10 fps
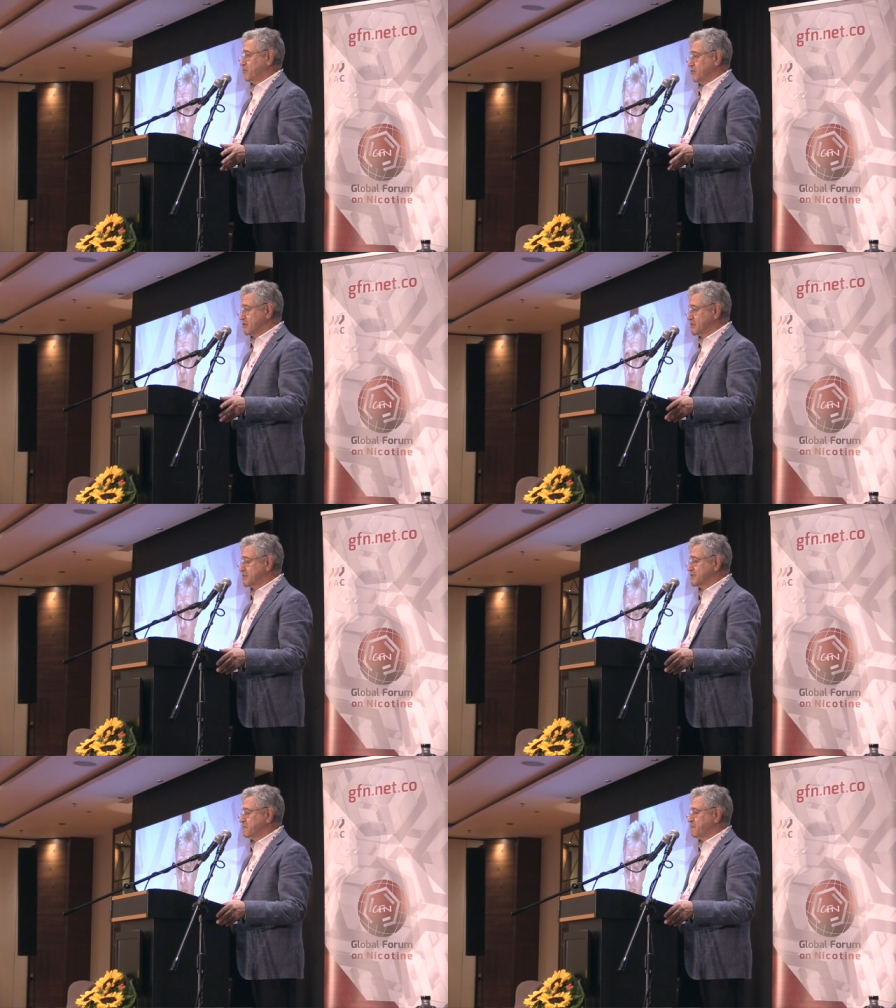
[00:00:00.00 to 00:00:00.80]

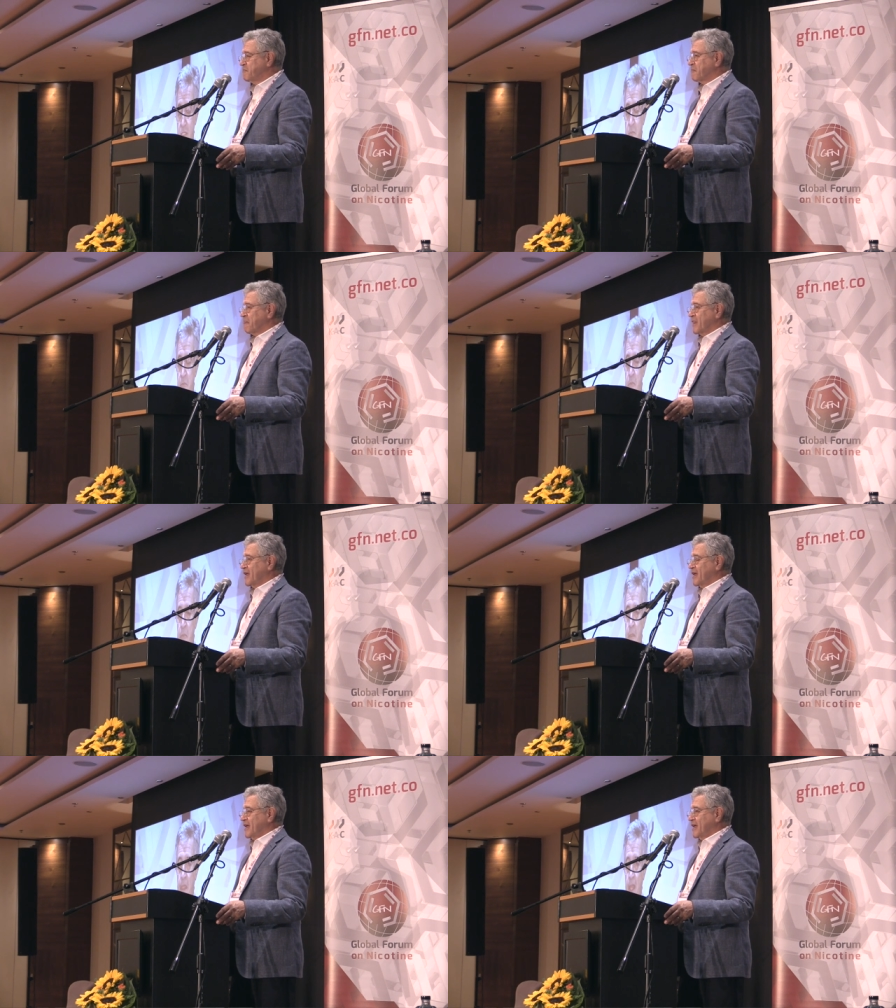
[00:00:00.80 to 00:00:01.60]
books.
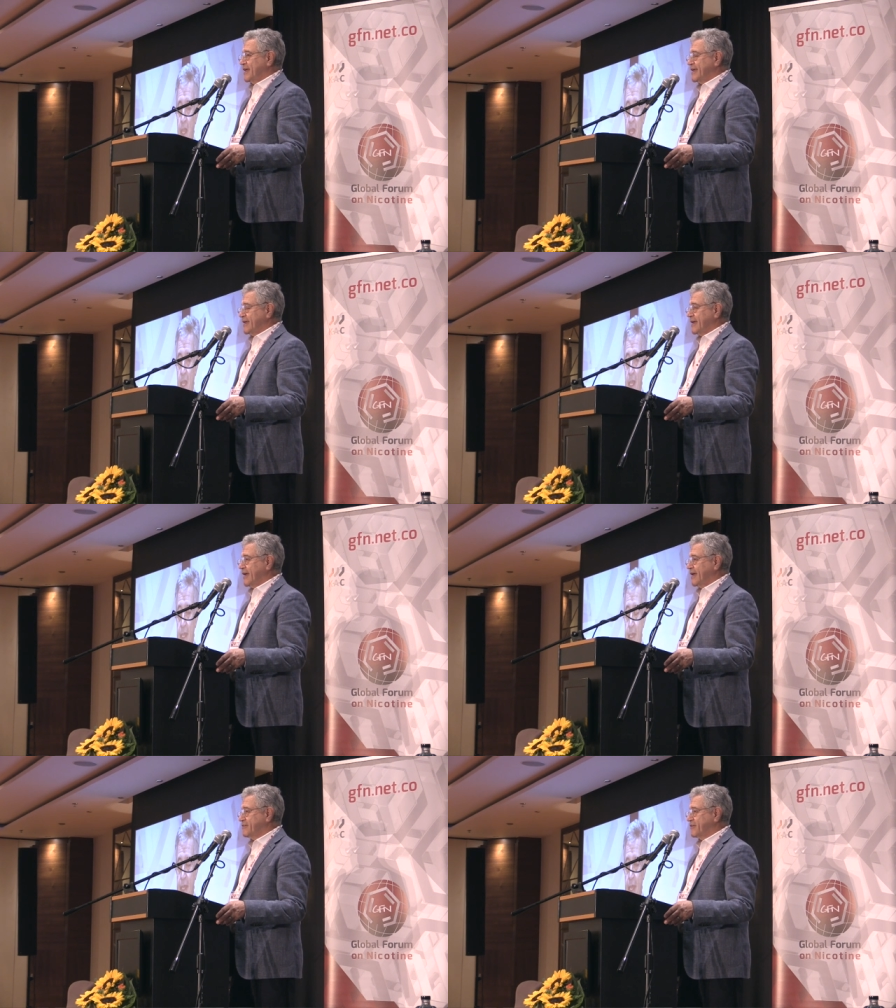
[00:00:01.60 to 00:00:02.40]
He
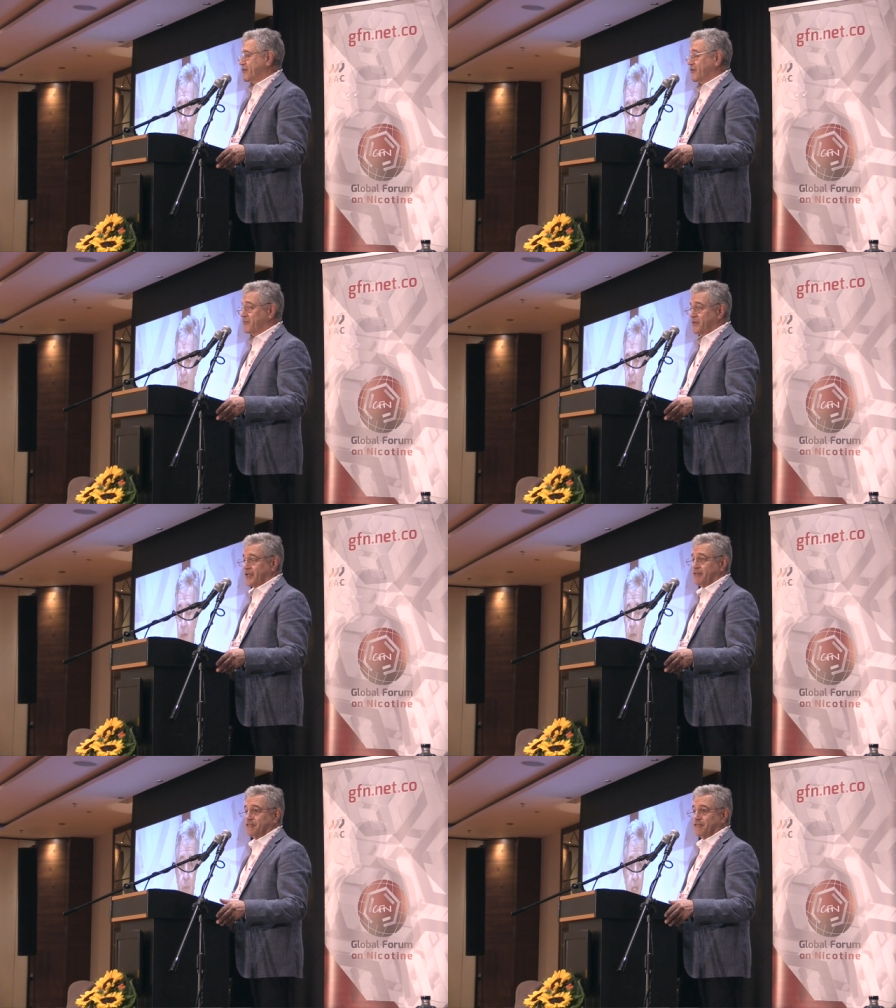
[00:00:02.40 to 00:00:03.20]
has a
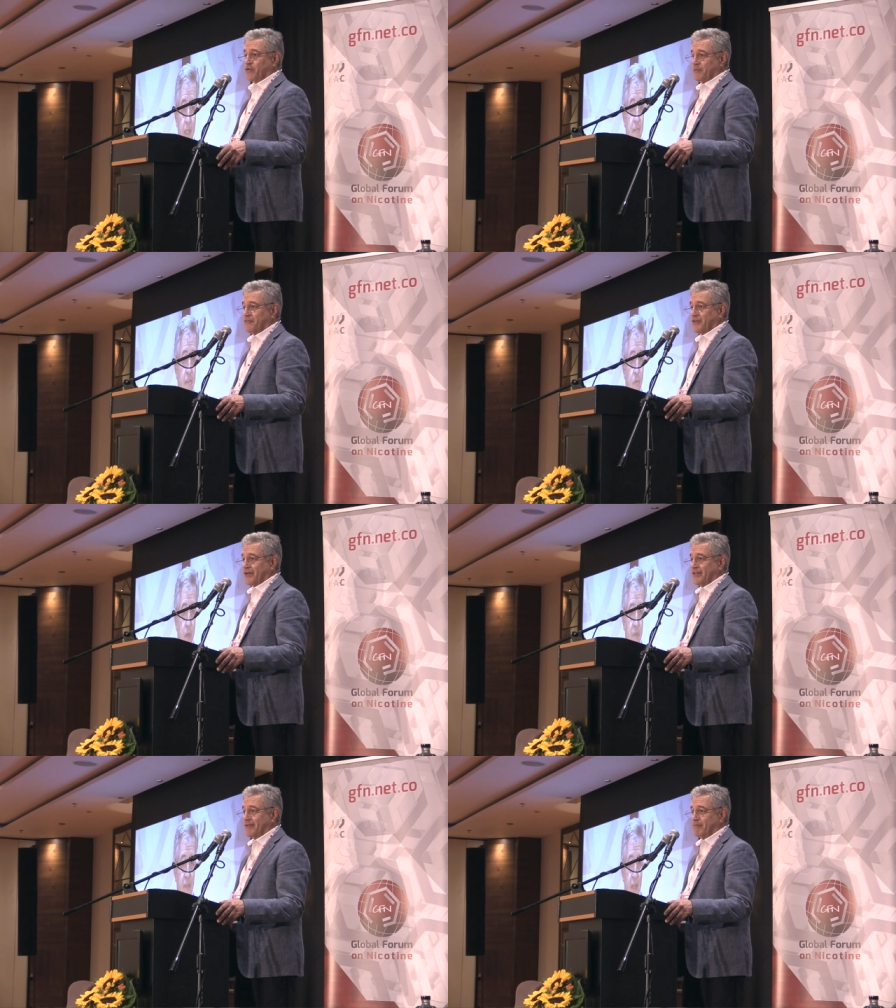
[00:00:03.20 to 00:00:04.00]
comprehensive
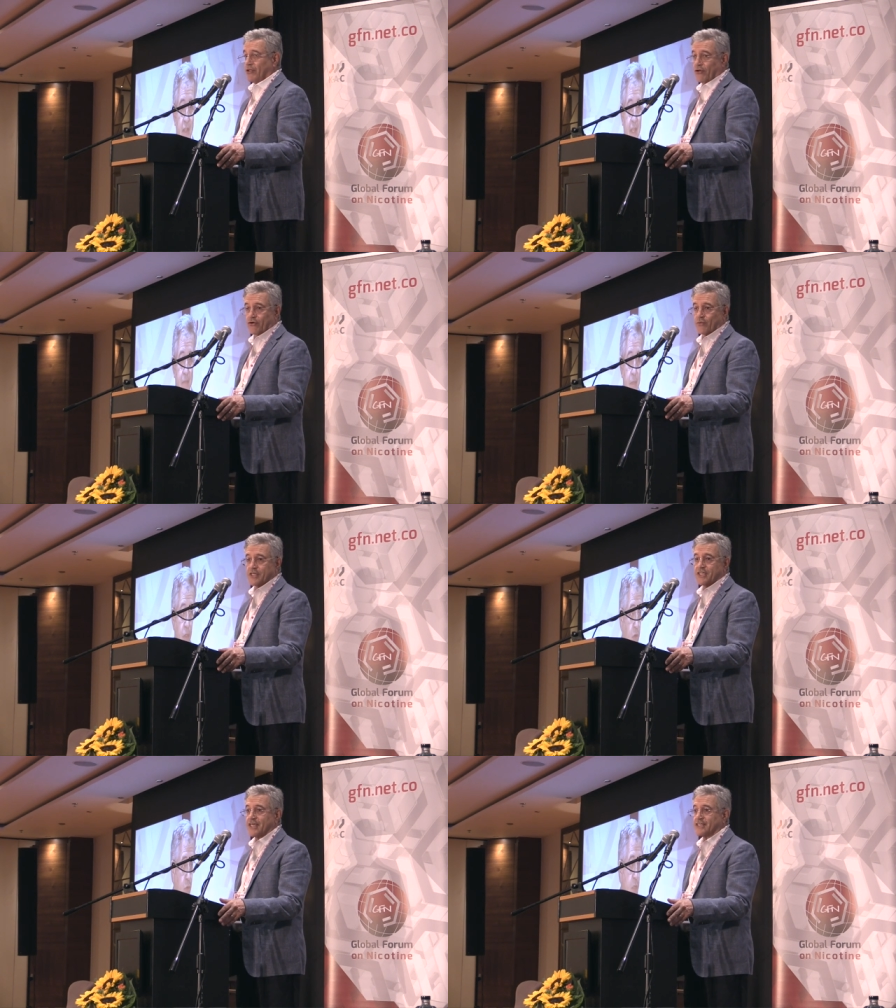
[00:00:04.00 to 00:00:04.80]
website and blog
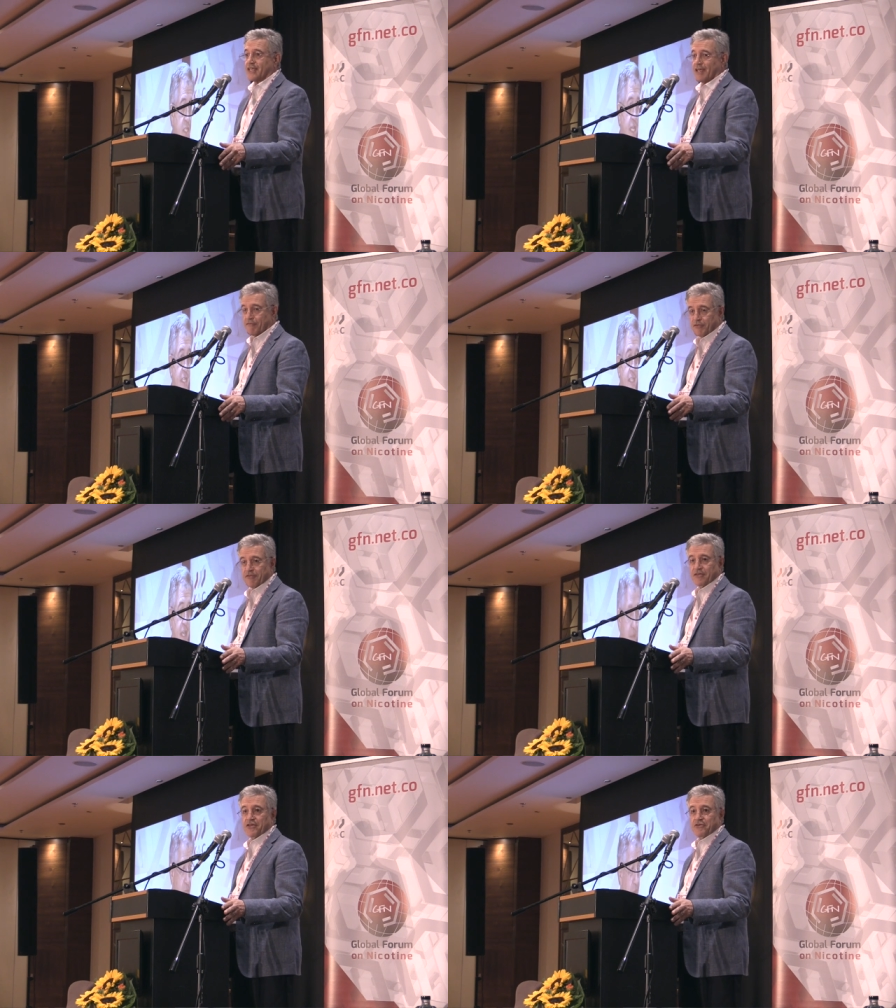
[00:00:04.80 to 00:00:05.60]
which has
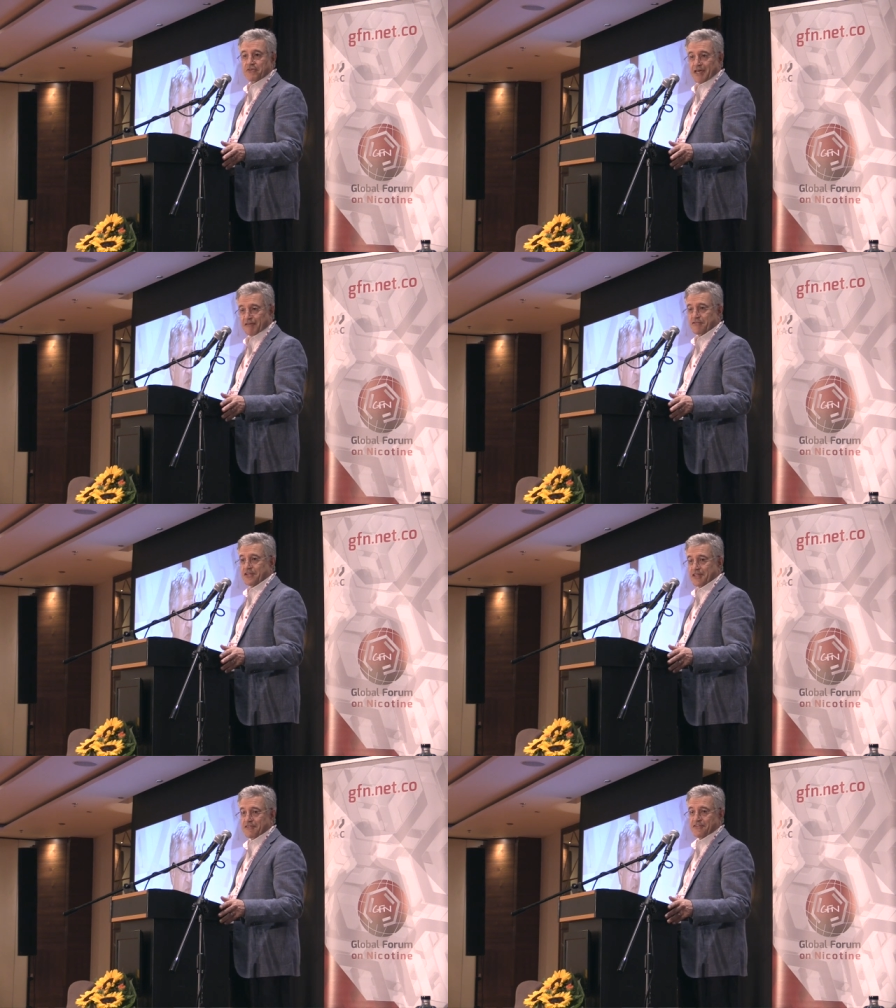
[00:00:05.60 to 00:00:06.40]
everything you've ever
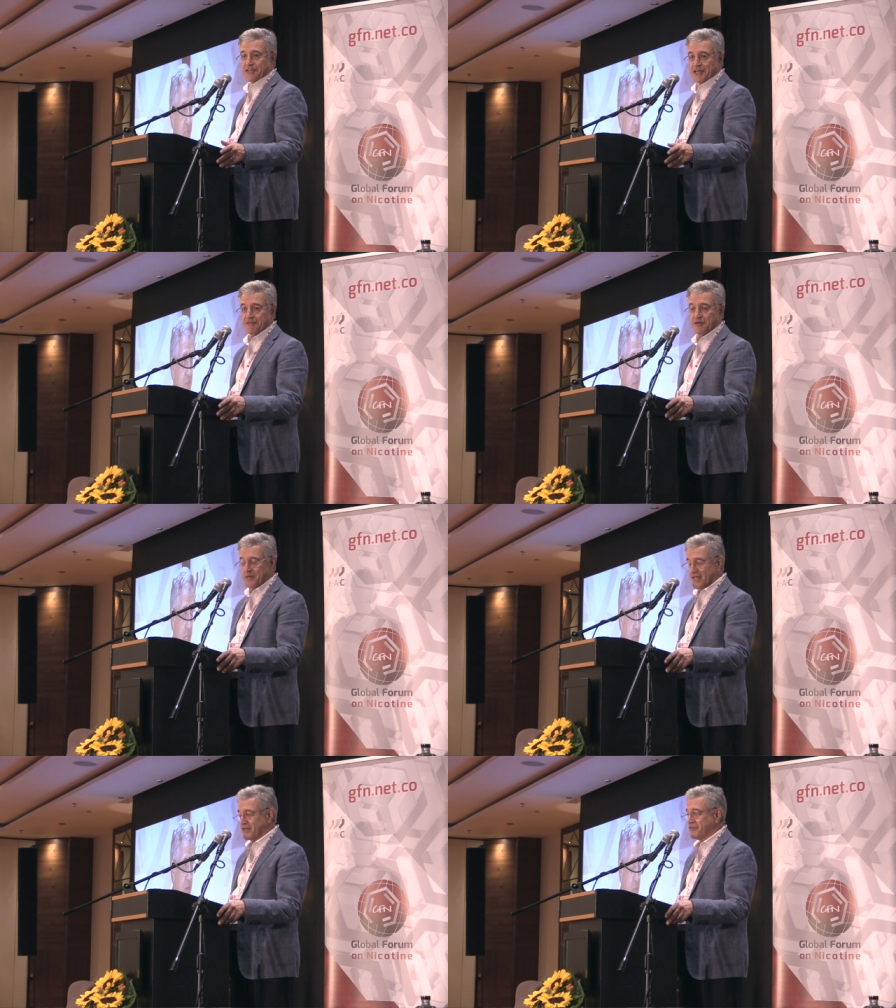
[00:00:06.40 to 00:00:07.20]
needed to know
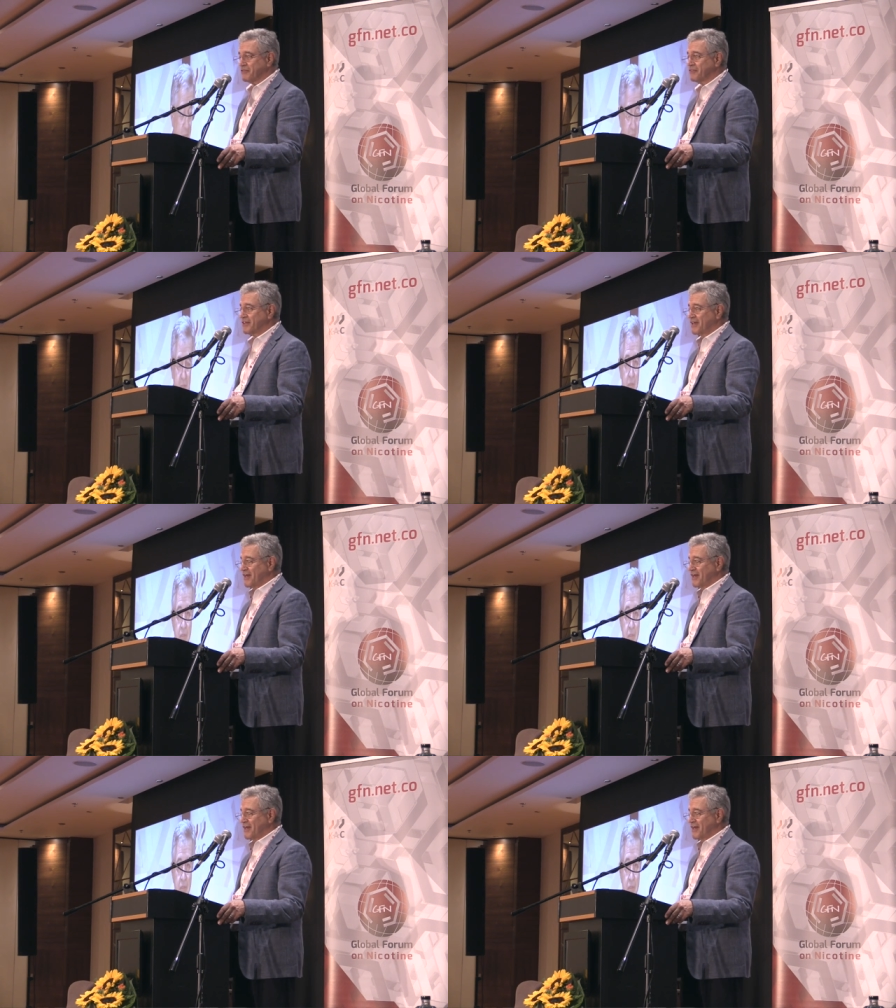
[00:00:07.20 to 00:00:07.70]
about health.